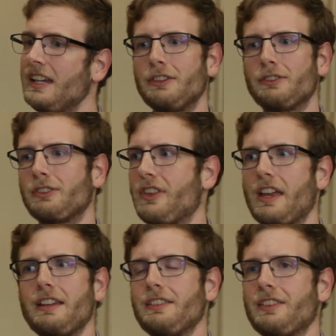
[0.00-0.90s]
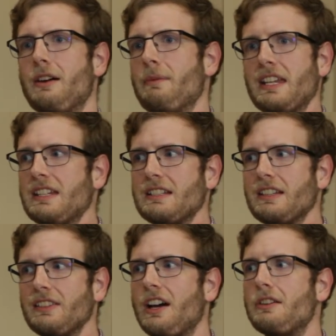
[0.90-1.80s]
it's just that it's not making
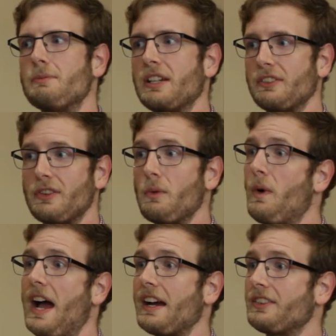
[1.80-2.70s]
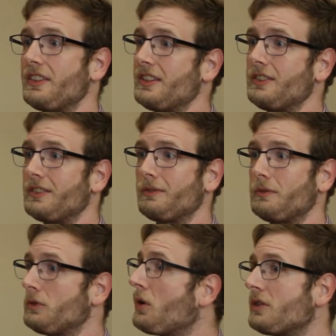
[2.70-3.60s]
any sound because the wax is
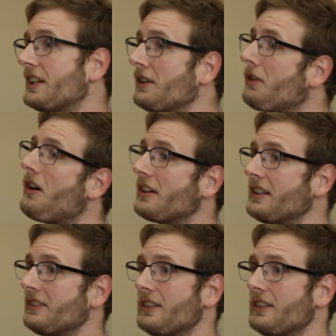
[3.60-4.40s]
totally clogging